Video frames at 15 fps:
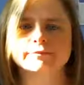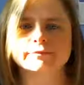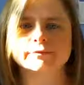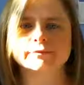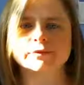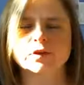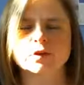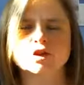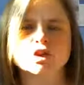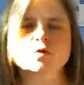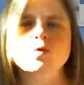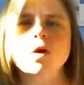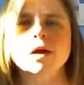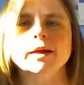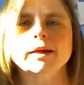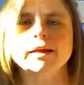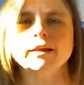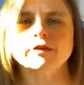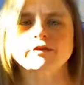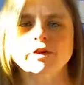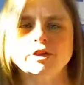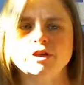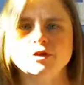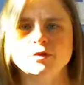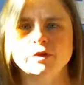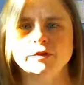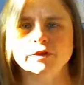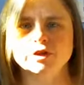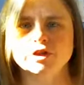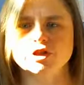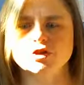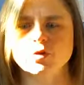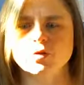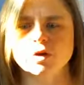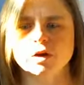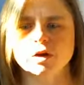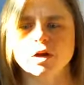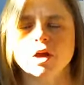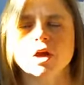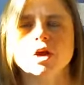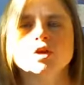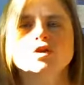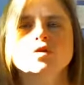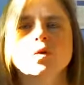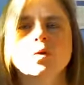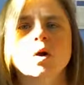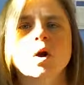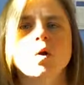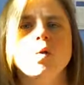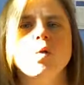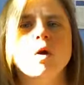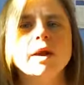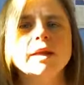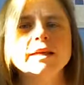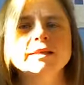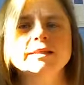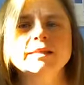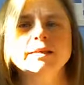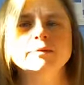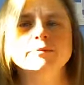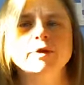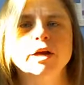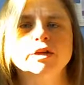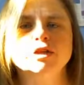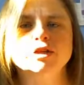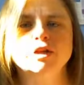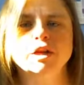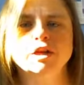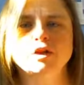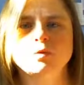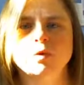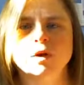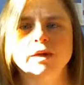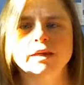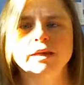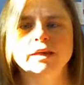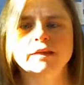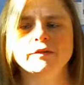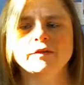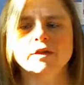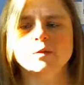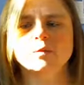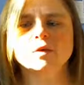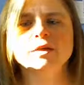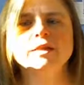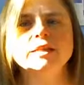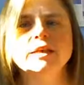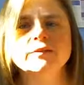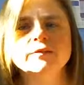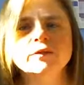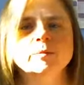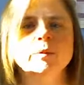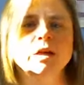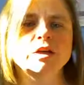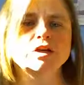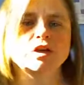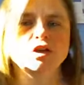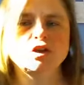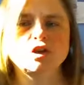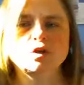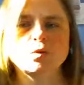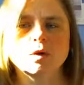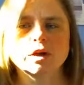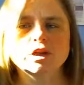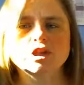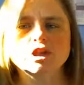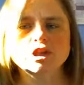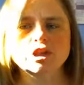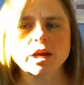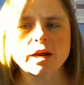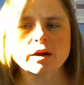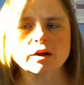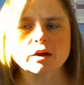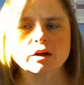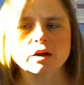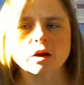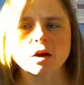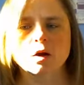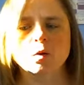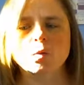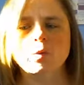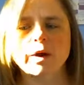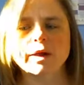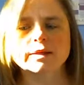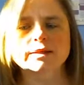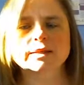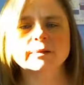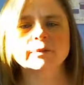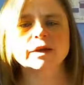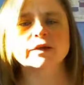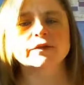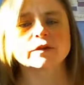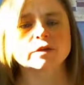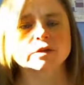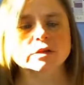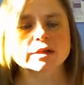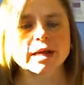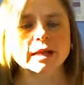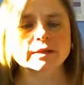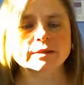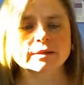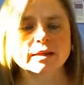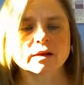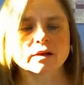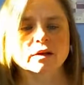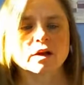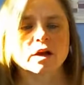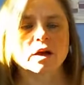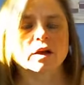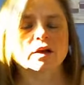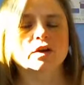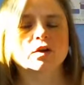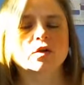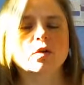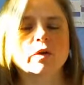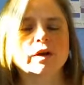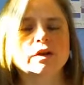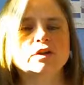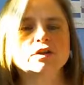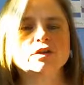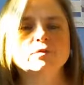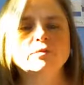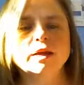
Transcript: they're just walking in the front door of your store. So what is the impression that you want to give them? What is the information you want to share when somebody first gets there? You want to